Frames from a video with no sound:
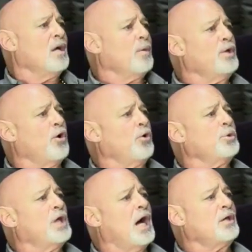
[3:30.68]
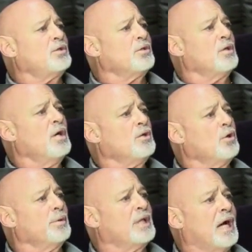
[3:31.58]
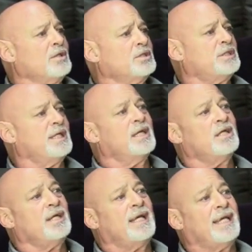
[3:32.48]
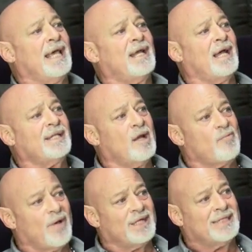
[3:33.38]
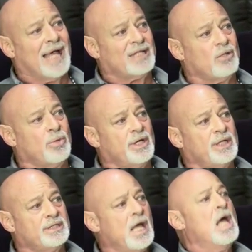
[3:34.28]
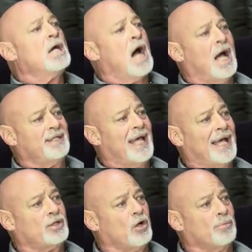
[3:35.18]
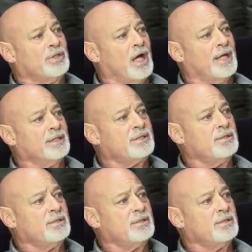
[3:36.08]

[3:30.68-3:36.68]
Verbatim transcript: you go to a doctor, dermatologist, He he can't identify exactly what it is, contact dermatitis.